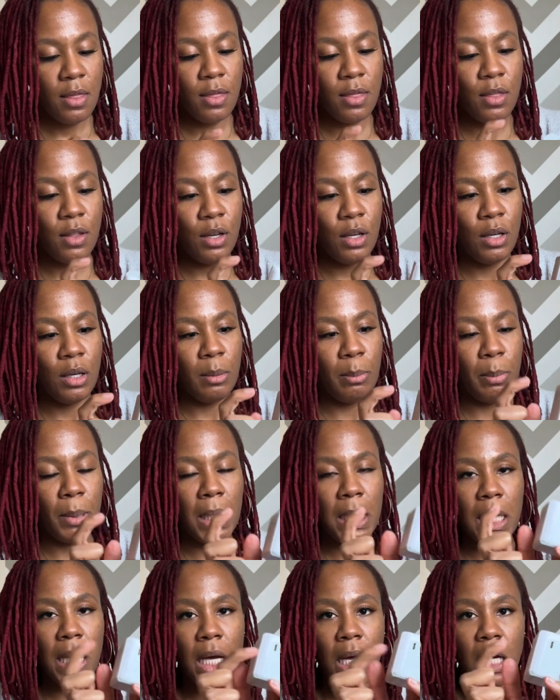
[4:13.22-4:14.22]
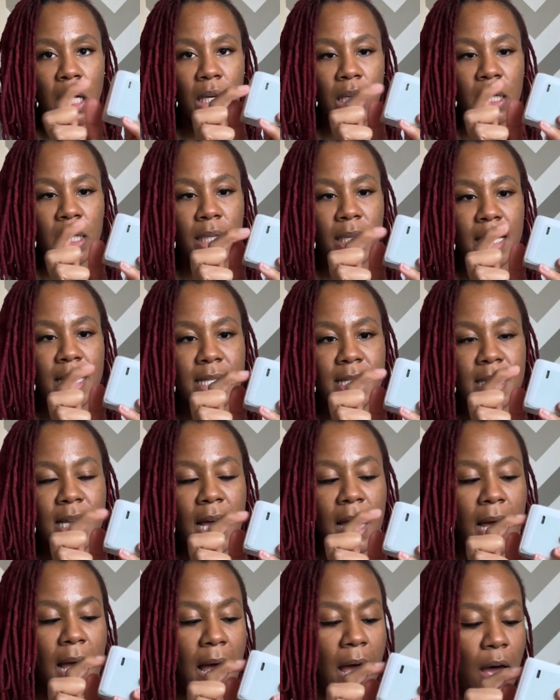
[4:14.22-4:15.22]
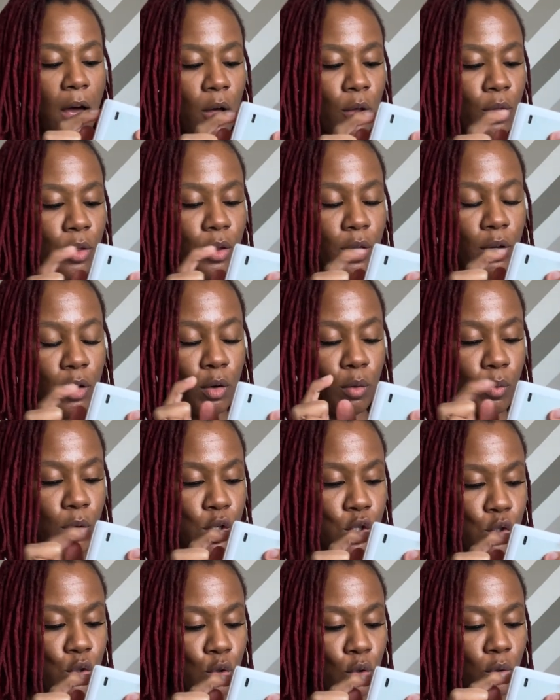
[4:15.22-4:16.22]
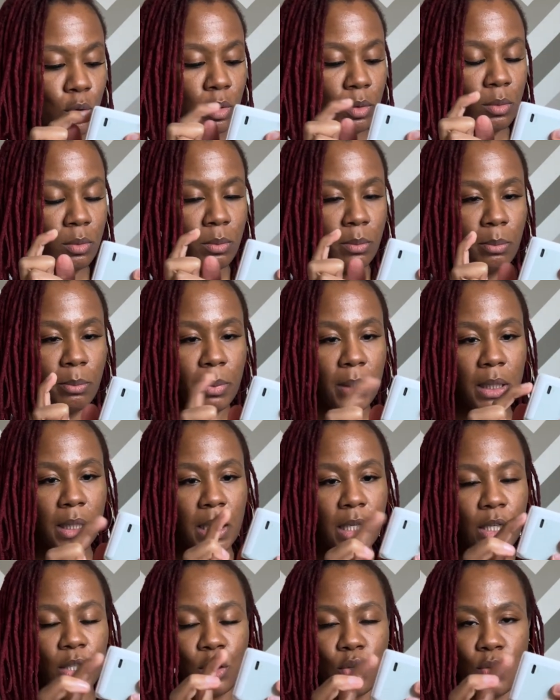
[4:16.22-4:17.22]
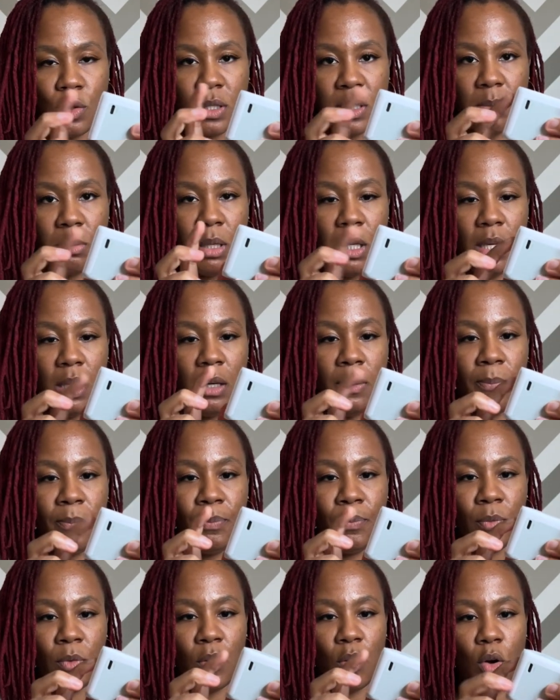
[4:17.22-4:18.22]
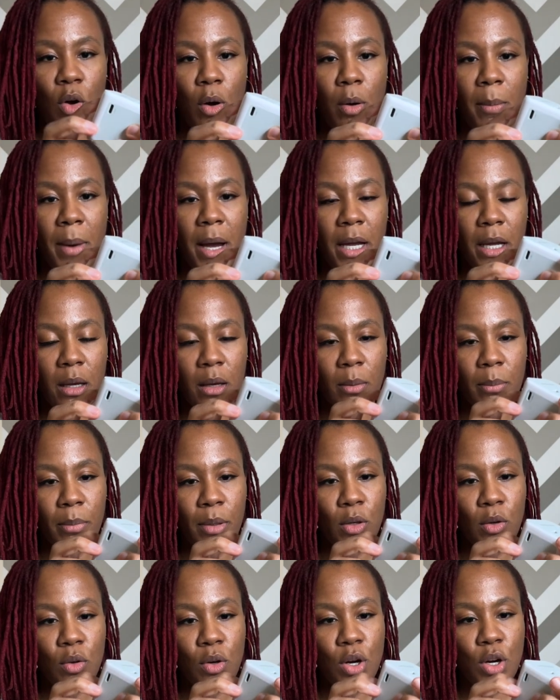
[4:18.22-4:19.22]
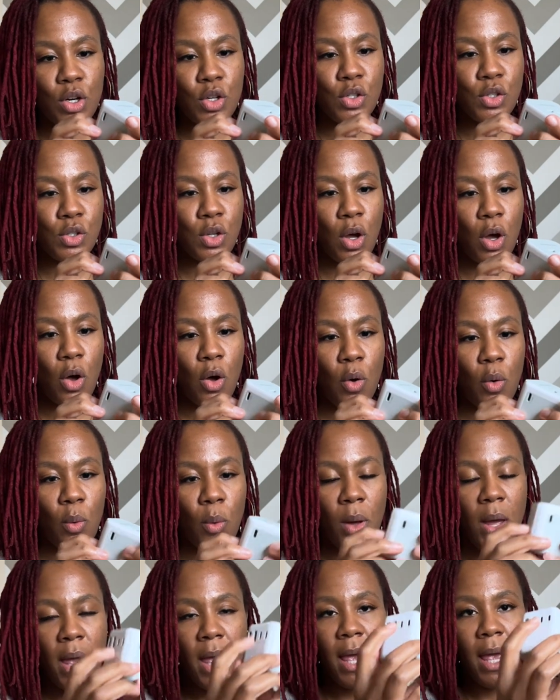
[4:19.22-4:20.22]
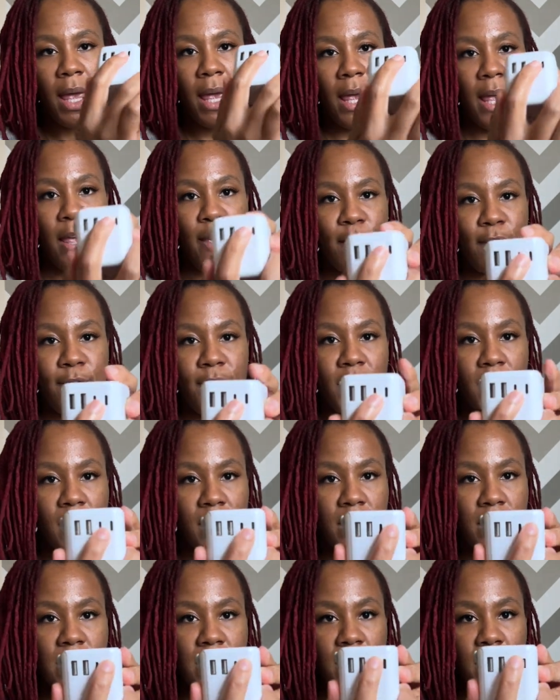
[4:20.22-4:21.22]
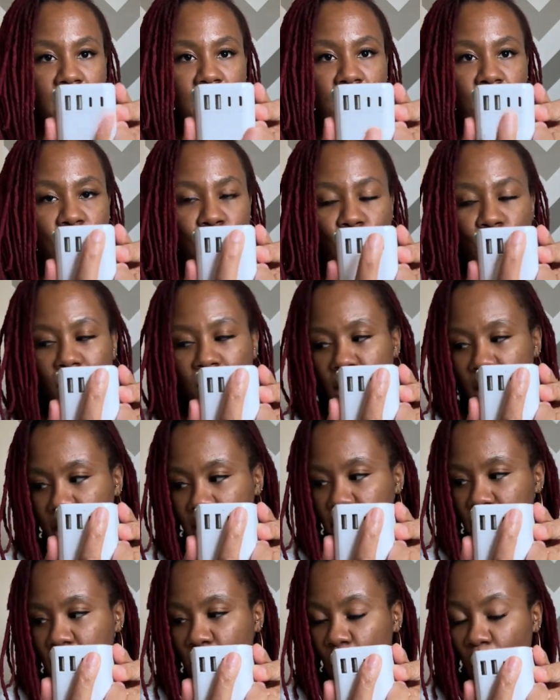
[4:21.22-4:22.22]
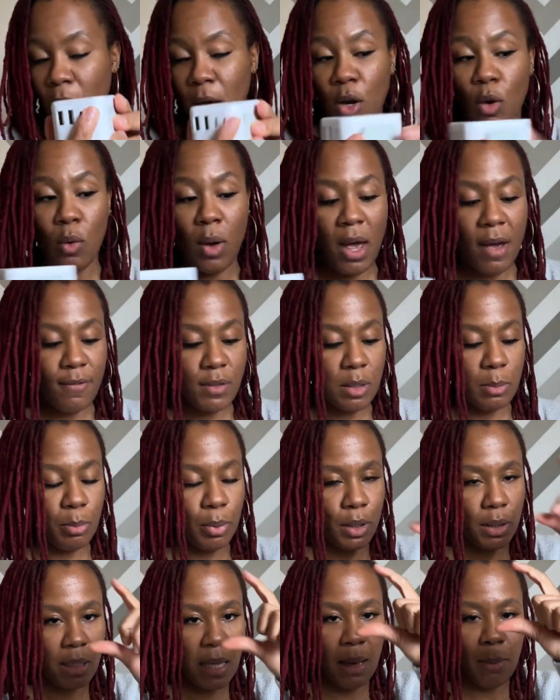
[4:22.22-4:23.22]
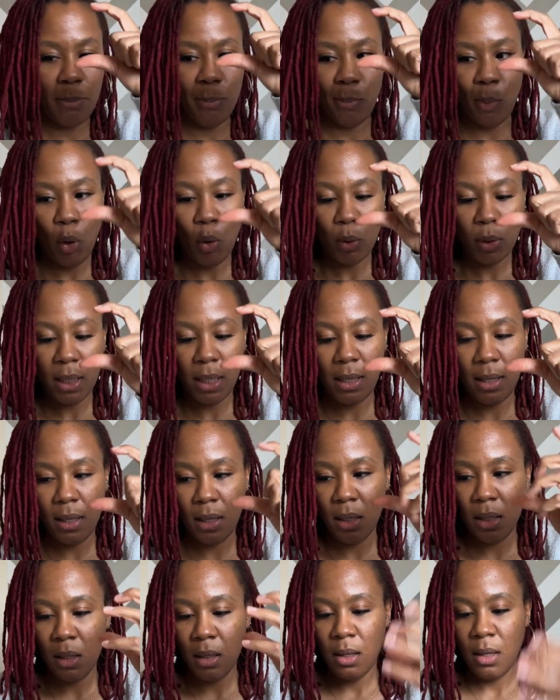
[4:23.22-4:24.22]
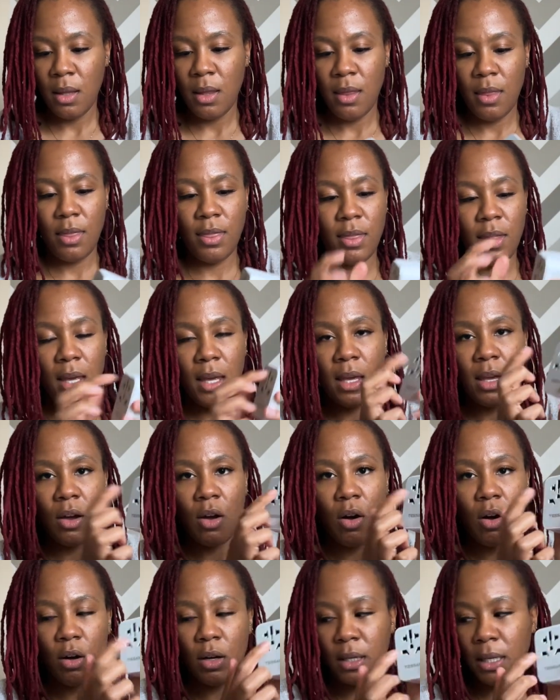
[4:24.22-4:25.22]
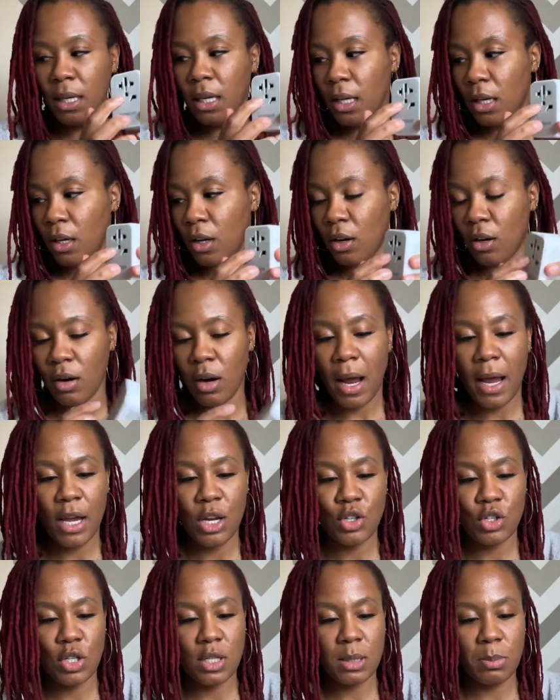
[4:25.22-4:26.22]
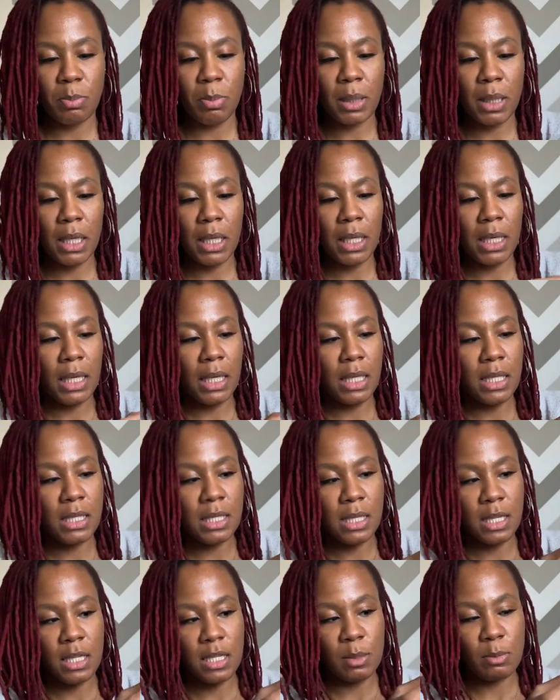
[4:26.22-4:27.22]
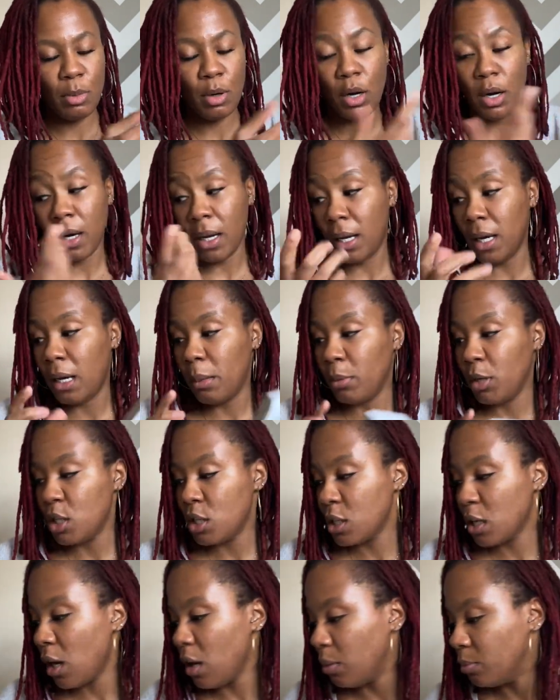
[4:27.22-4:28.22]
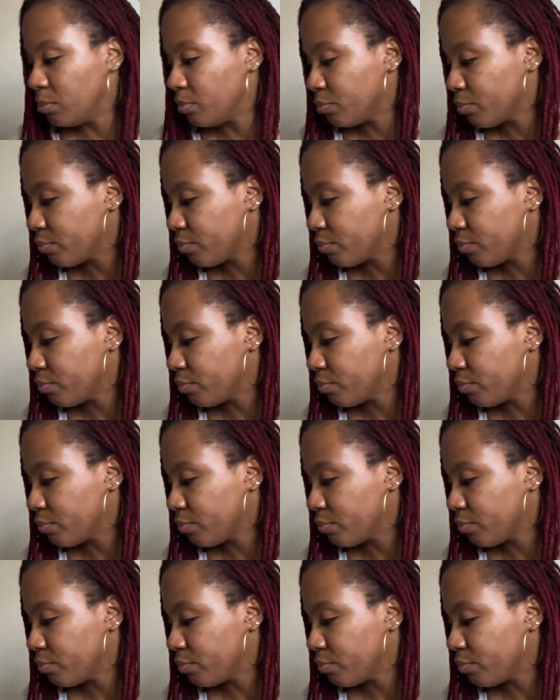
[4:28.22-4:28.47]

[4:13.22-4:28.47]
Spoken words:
the plug is not how the original plug used to be on my computer, so it fits into this, so I don't have to put that bulky thing on here. I can just plug it into this part and I'm good to go.